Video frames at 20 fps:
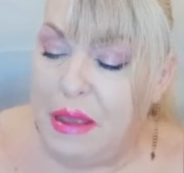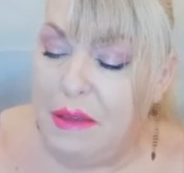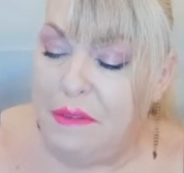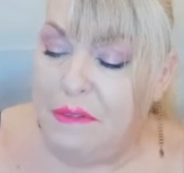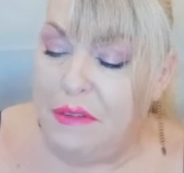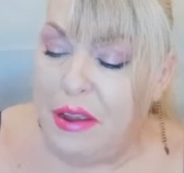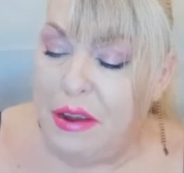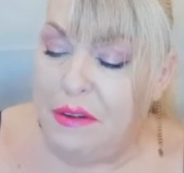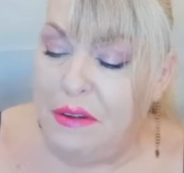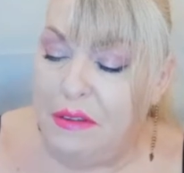a
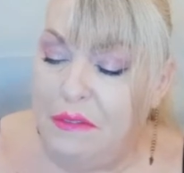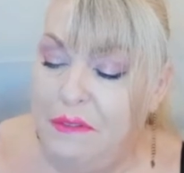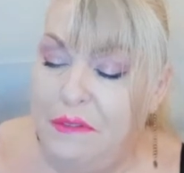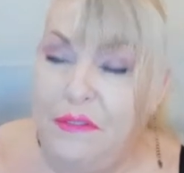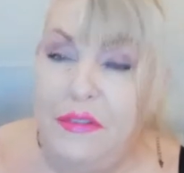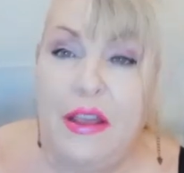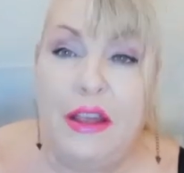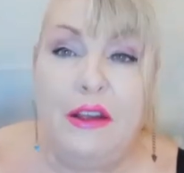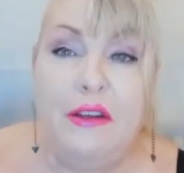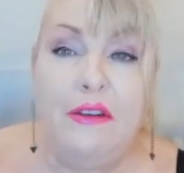very,
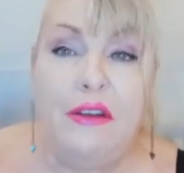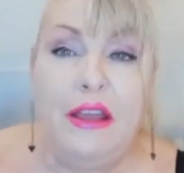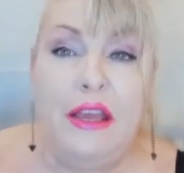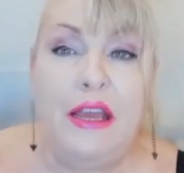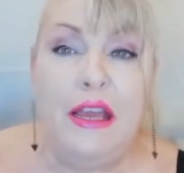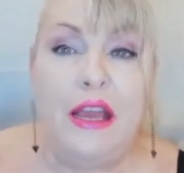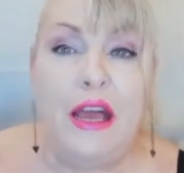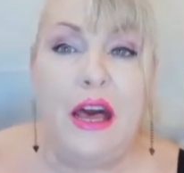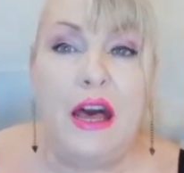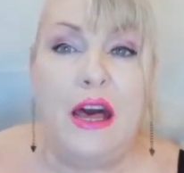
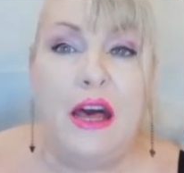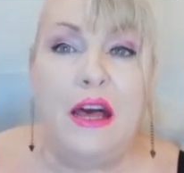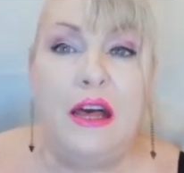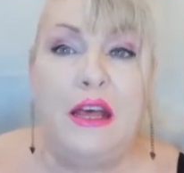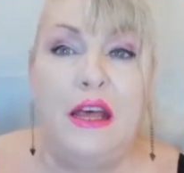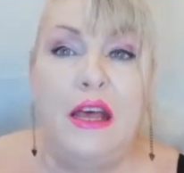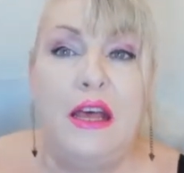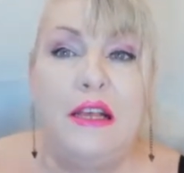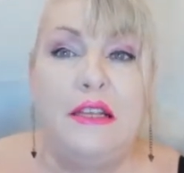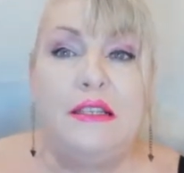very
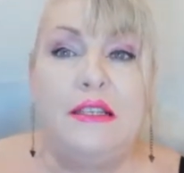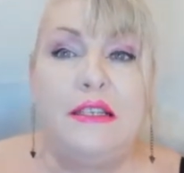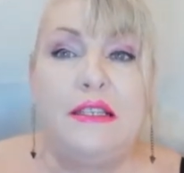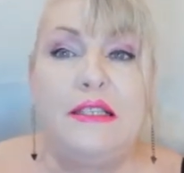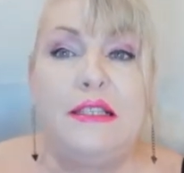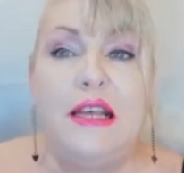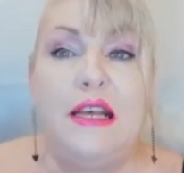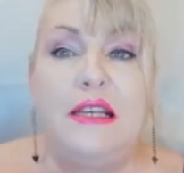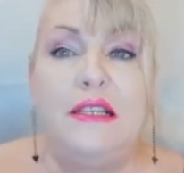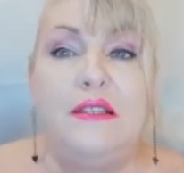
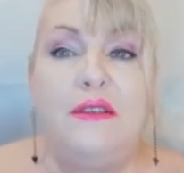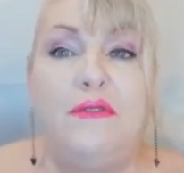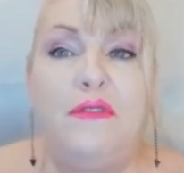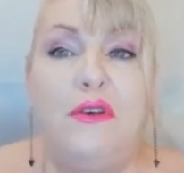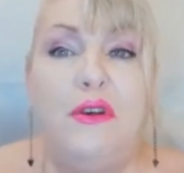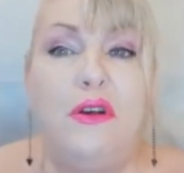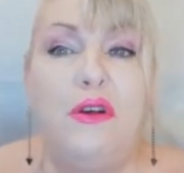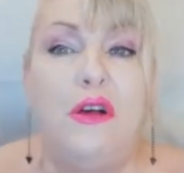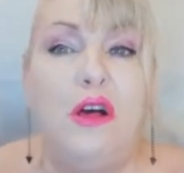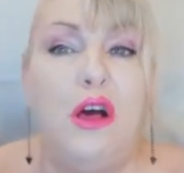
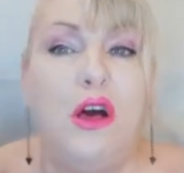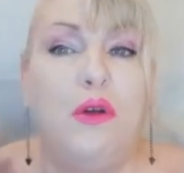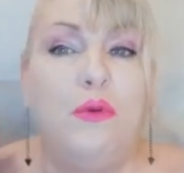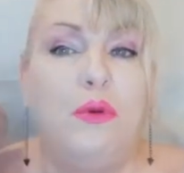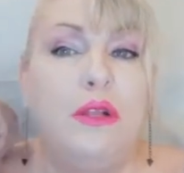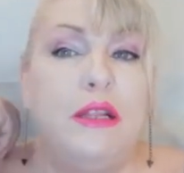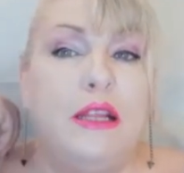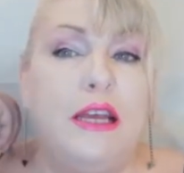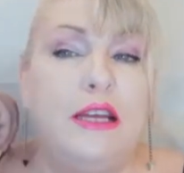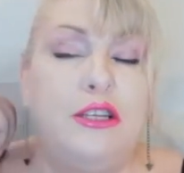successful
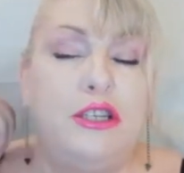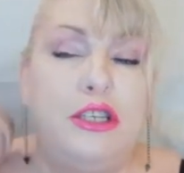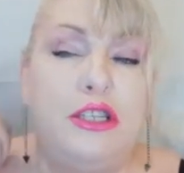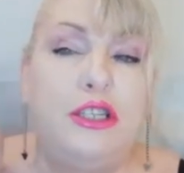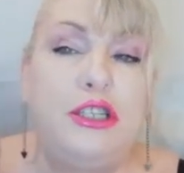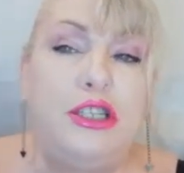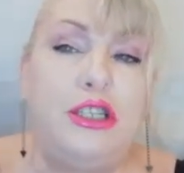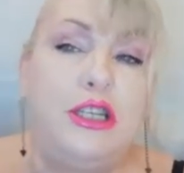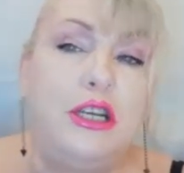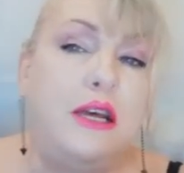
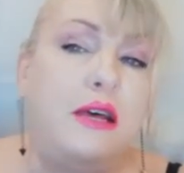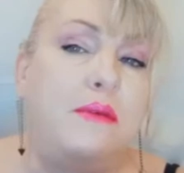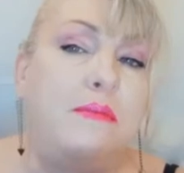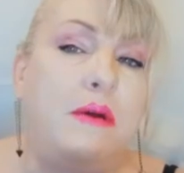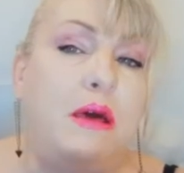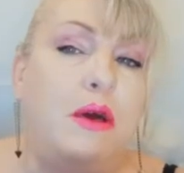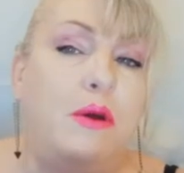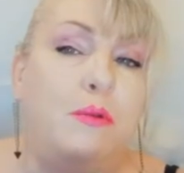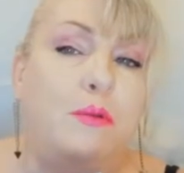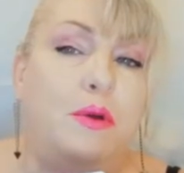relationship
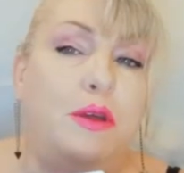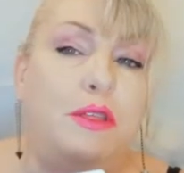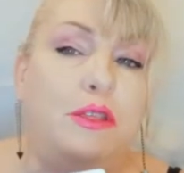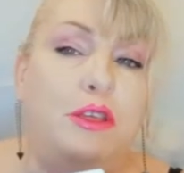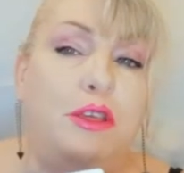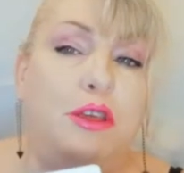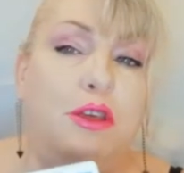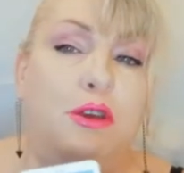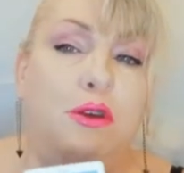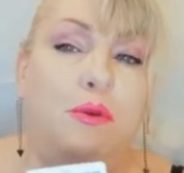with
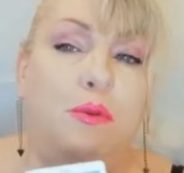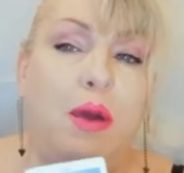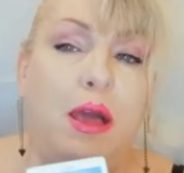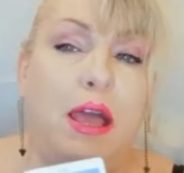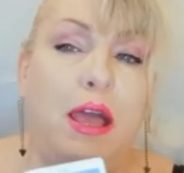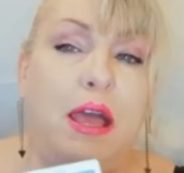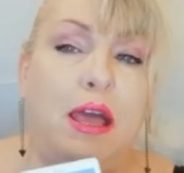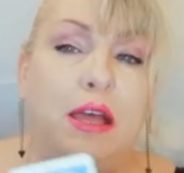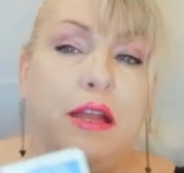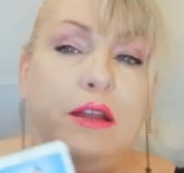you
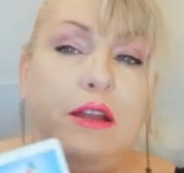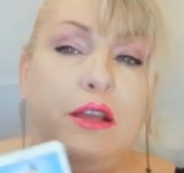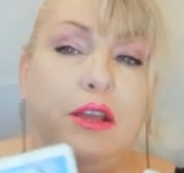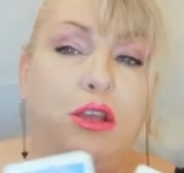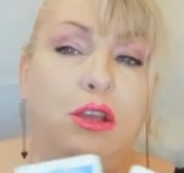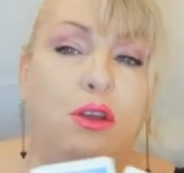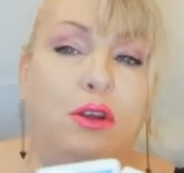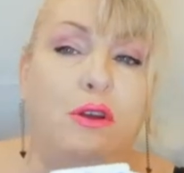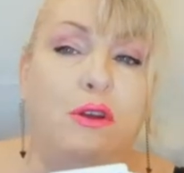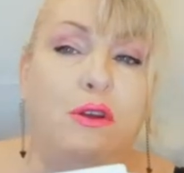and
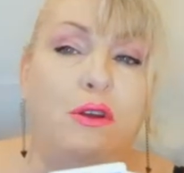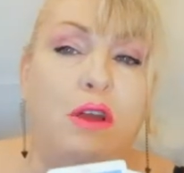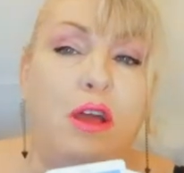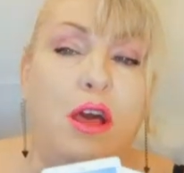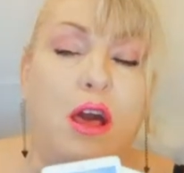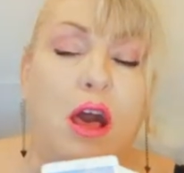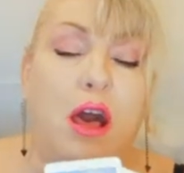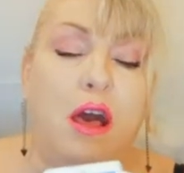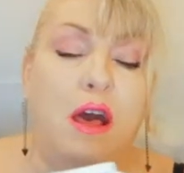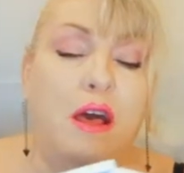your
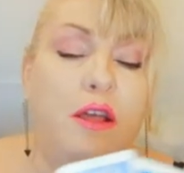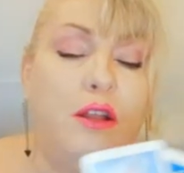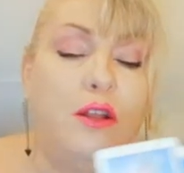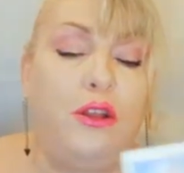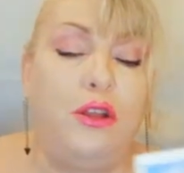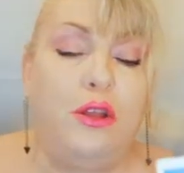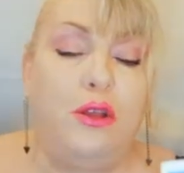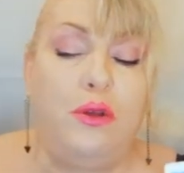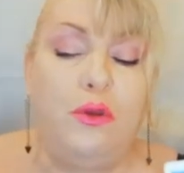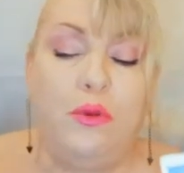
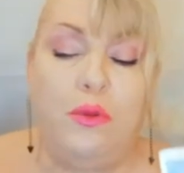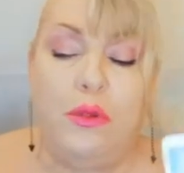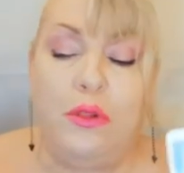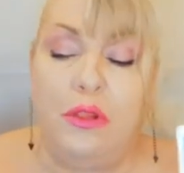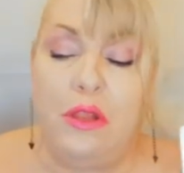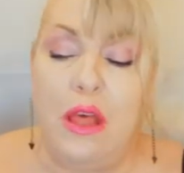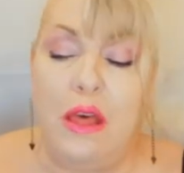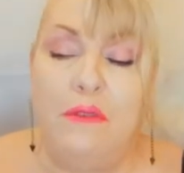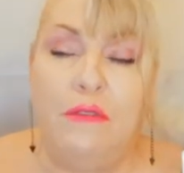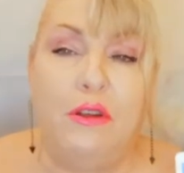new
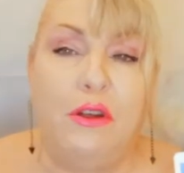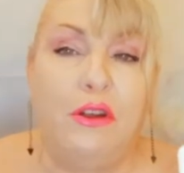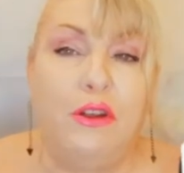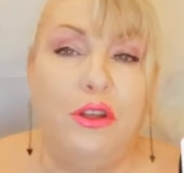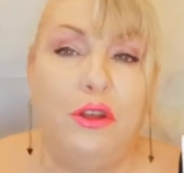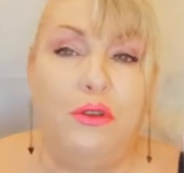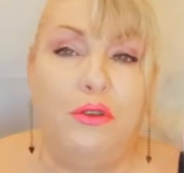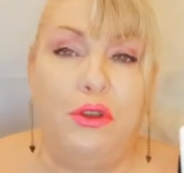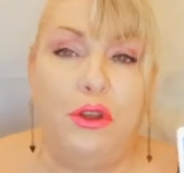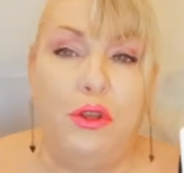lover,
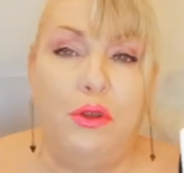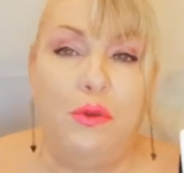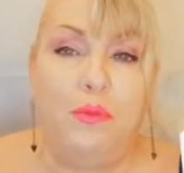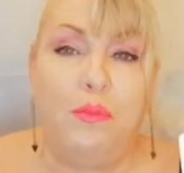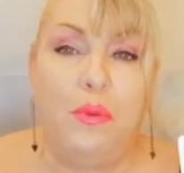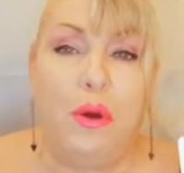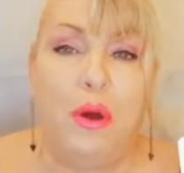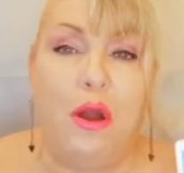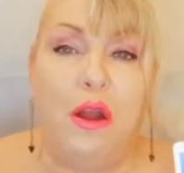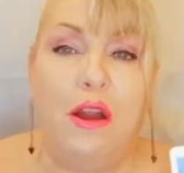your new
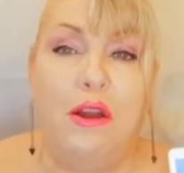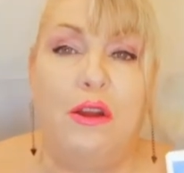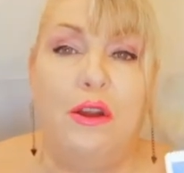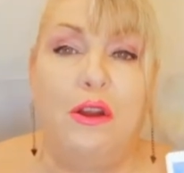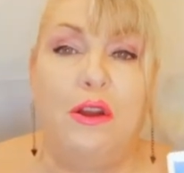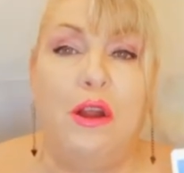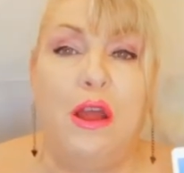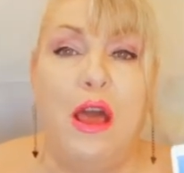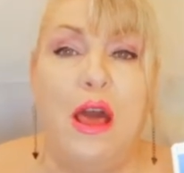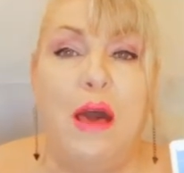
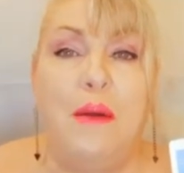partner.